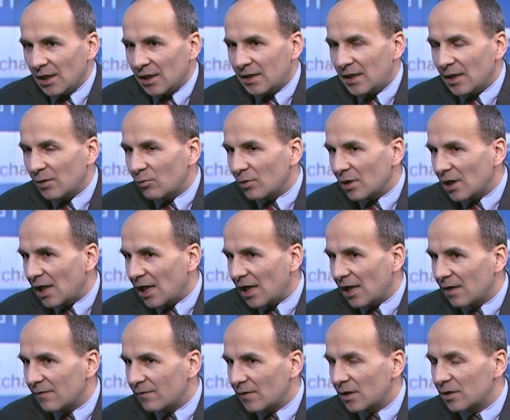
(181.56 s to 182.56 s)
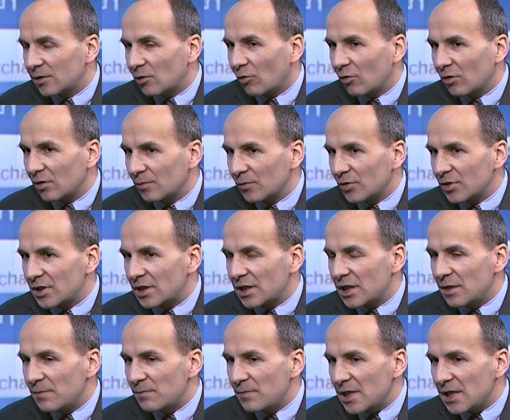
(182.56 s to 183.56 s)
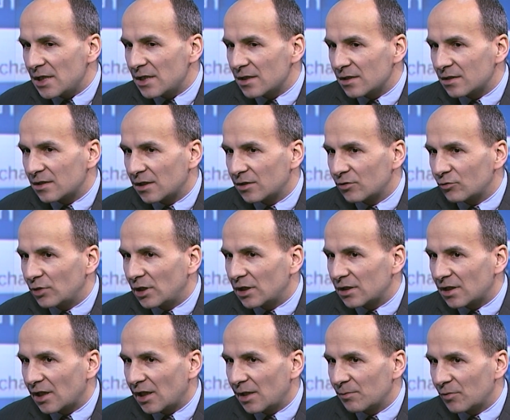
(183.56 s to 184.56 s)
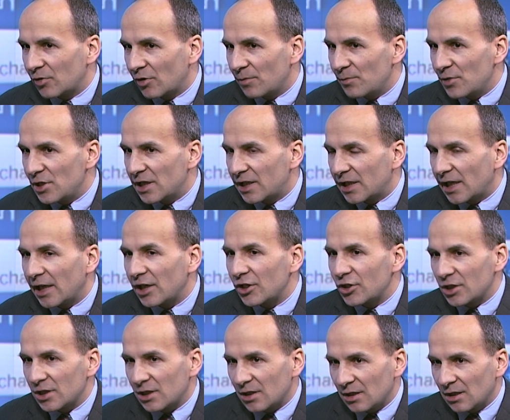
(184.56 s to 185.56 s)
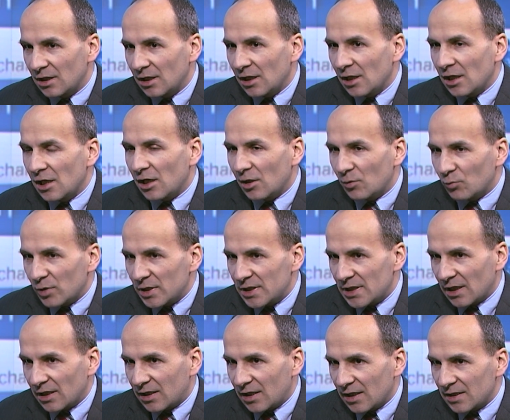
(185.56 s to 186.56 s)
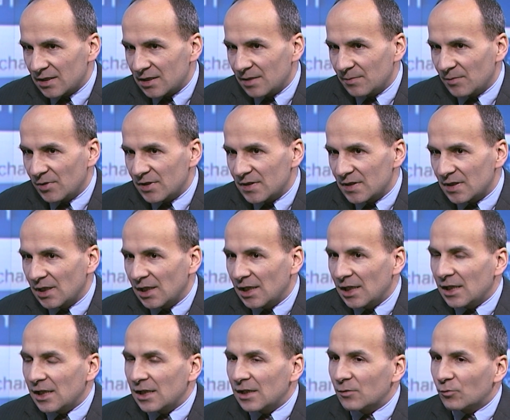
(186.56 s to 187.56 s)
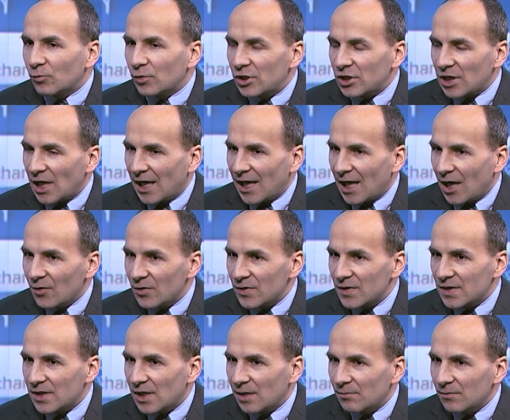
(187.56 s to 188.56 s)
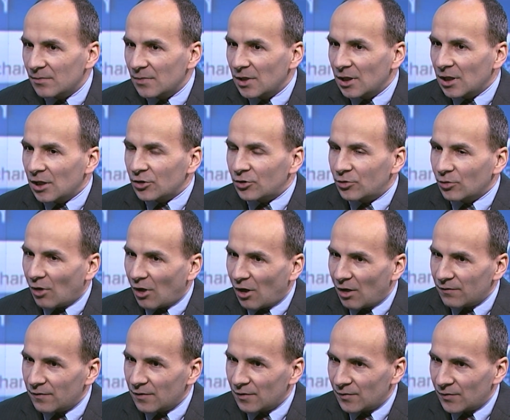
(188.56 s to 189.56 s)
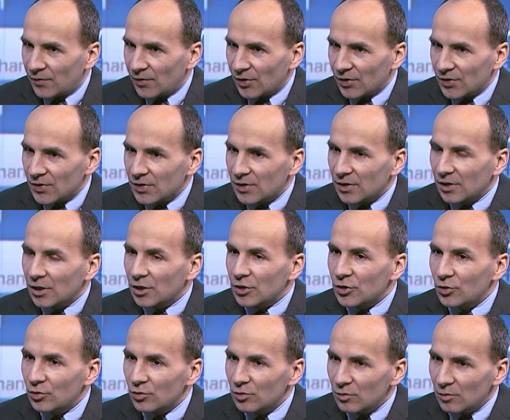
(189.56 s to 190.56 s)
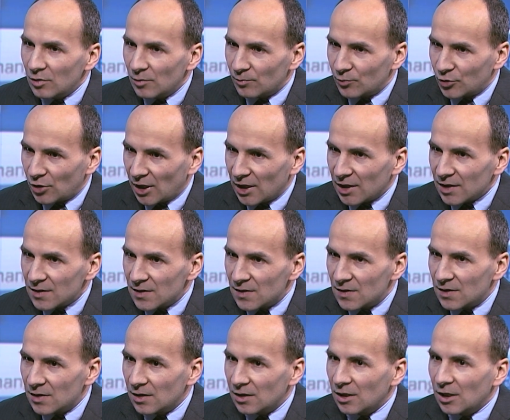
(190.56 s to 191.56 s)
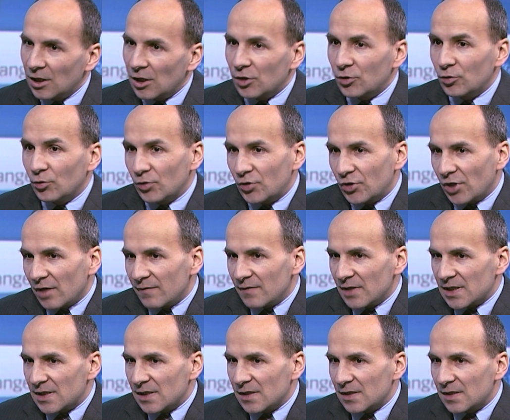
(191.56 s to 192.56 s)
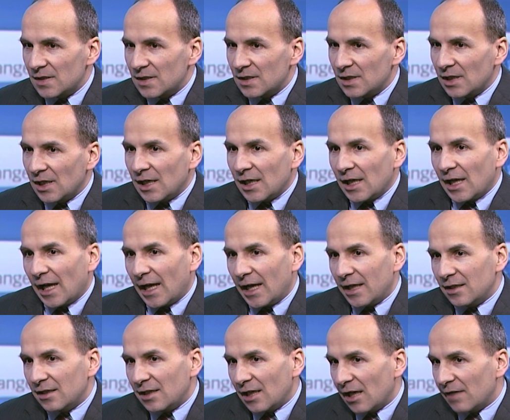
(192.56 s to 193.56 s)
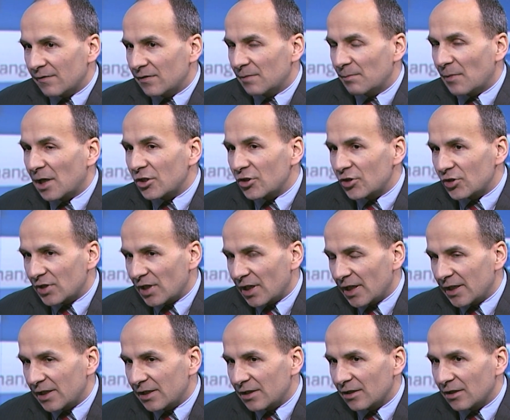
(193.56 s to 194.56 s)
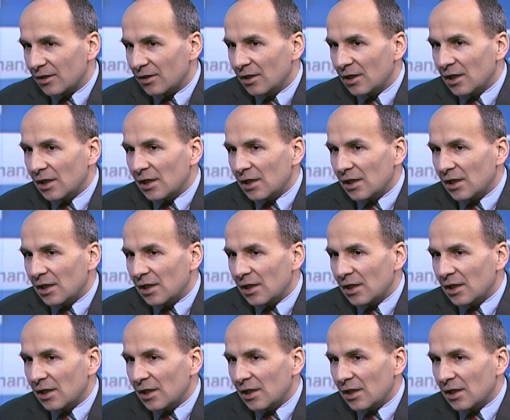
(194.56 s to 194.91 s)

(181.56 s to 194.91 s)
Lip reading: They will have an almost immediate and real-time communication with their customers, which allows them to offer first new products, new services, and have a much tighter